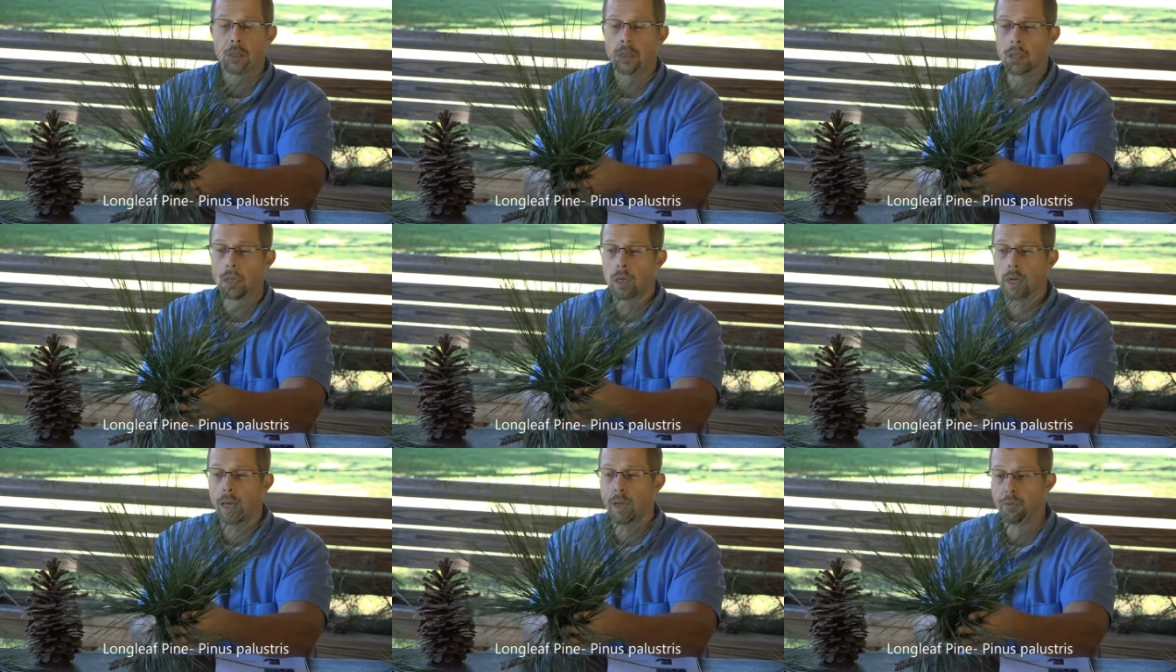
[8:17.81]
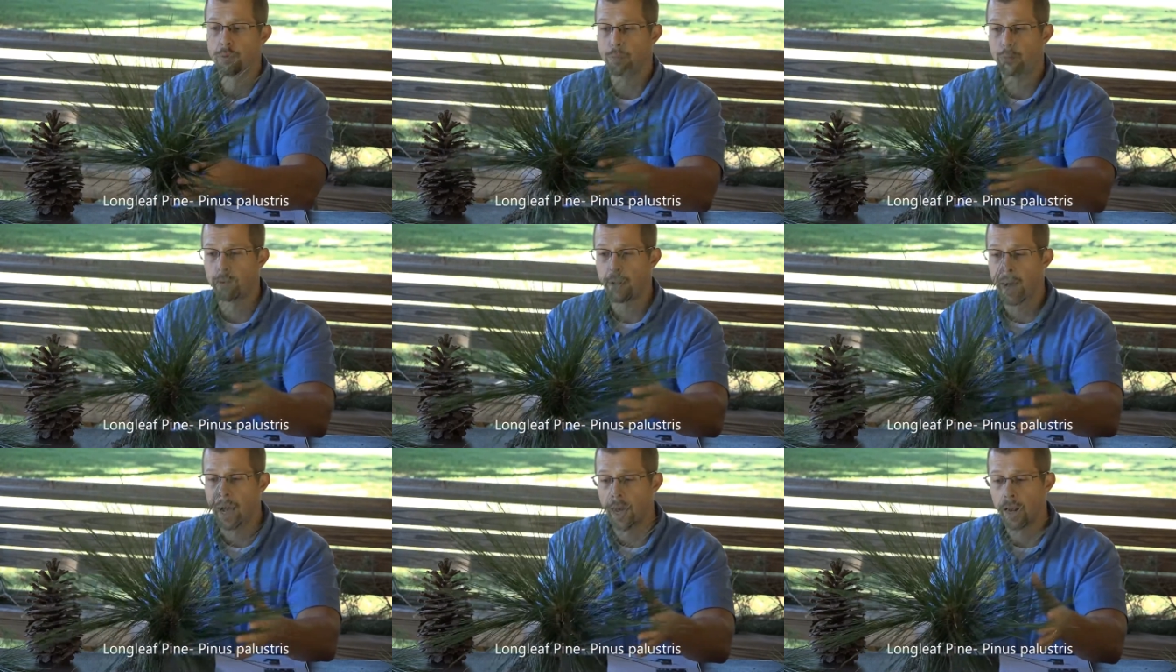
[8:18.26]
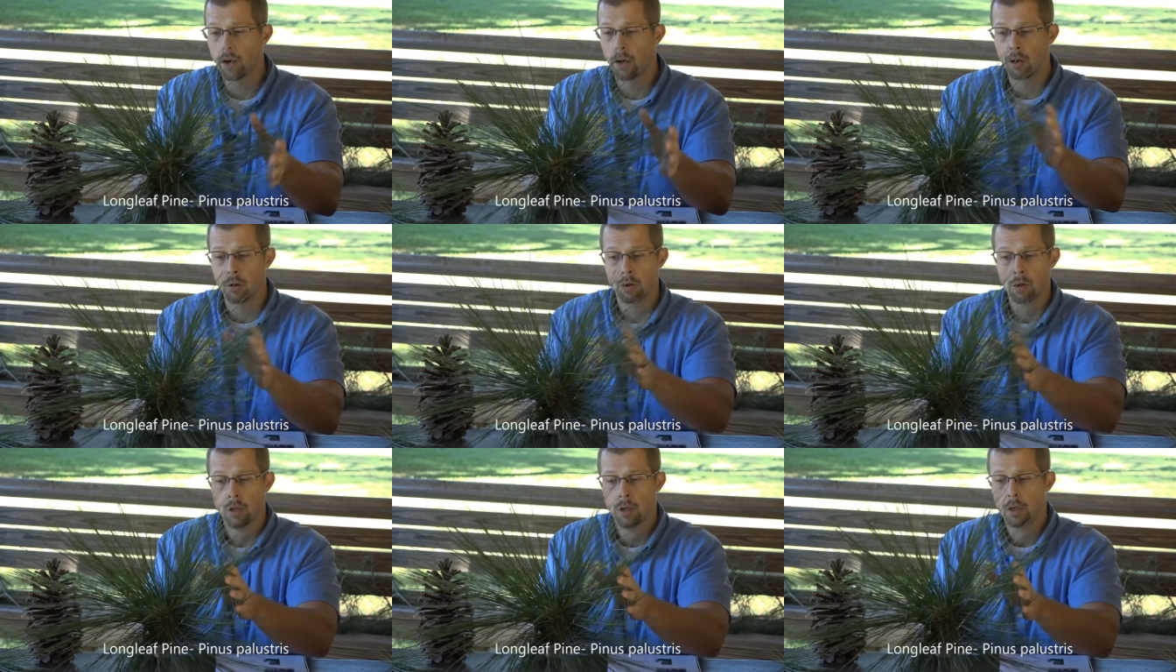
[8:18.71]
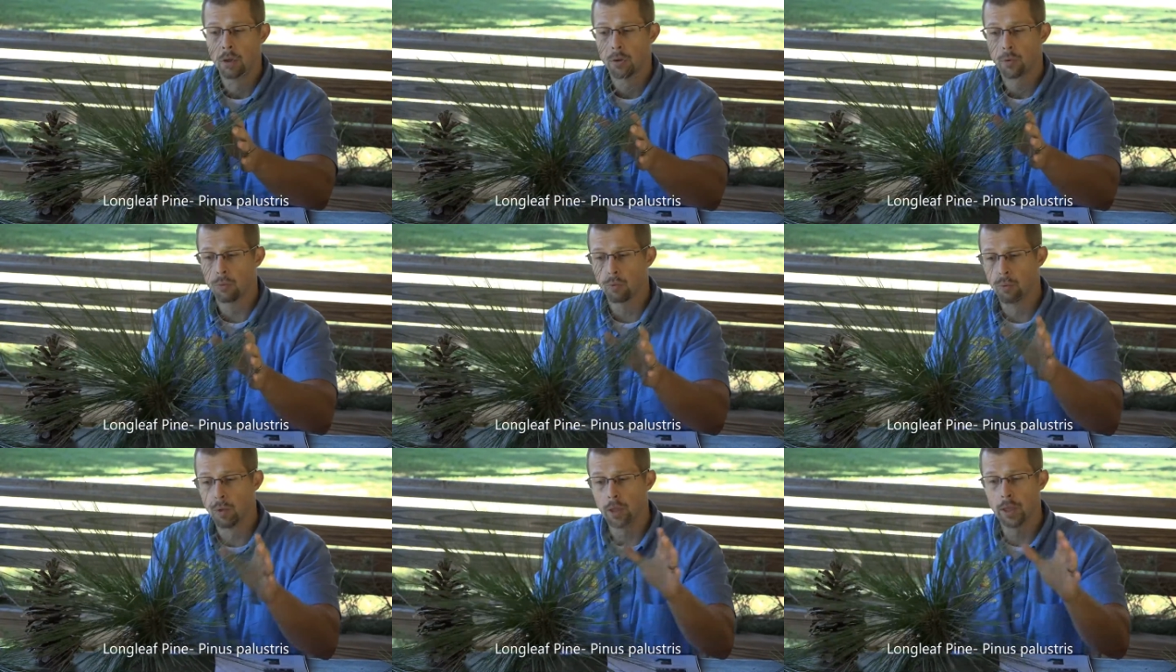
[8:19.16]
Uh, and fire
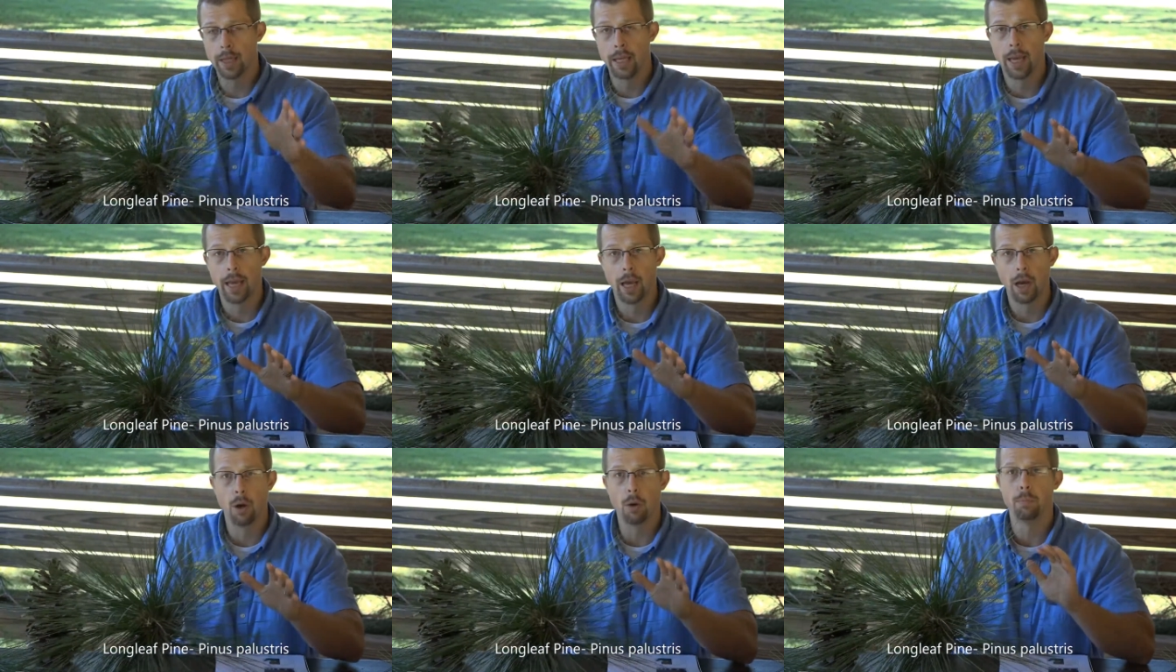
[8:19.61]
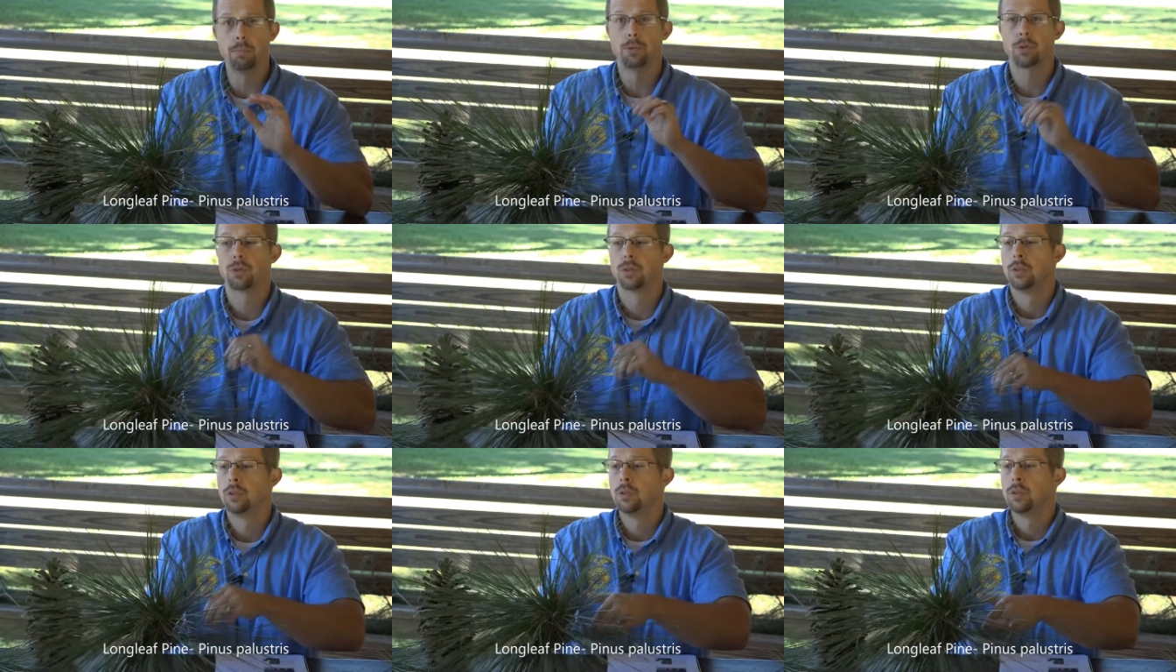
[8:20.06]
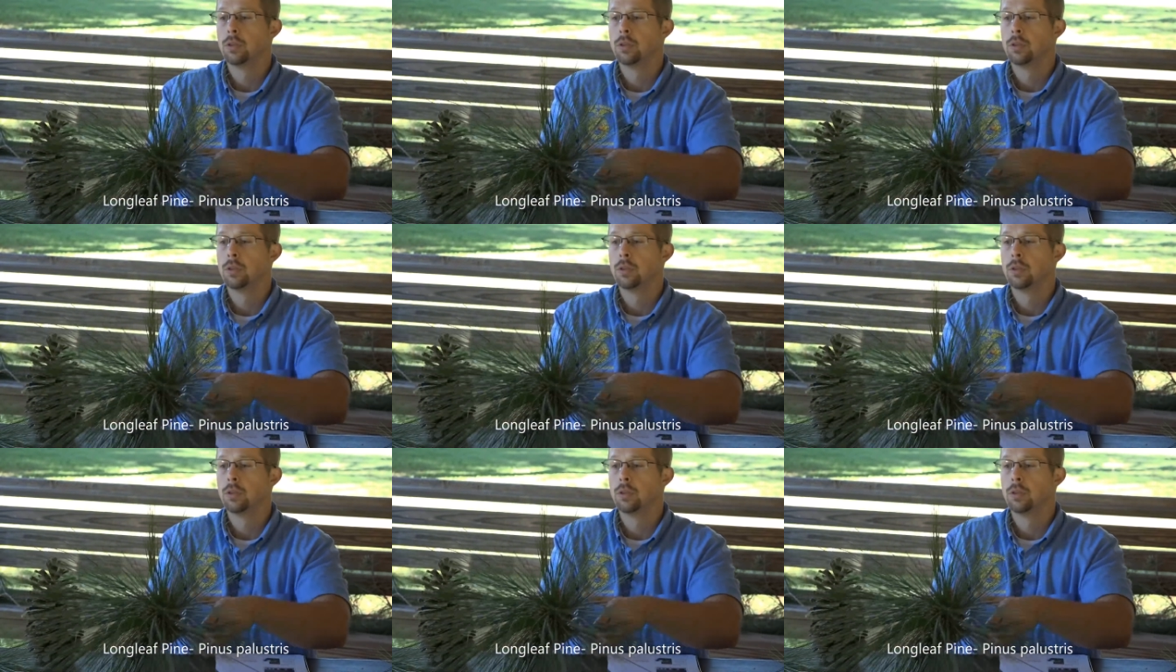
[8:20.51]
really helps